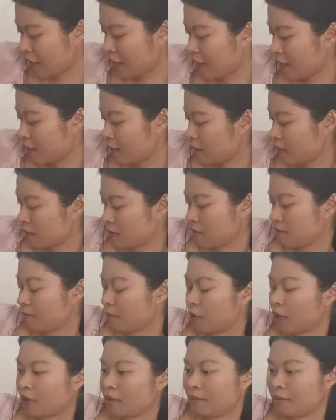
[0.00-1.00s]
tiny
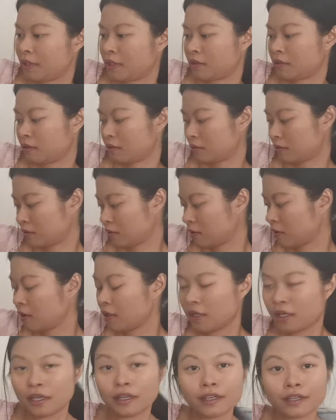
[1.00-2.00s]
compartment
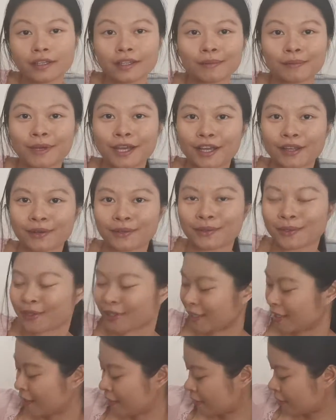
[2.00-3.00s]
in the bag
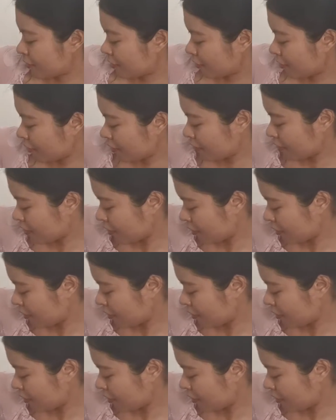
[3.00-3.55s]
organizer,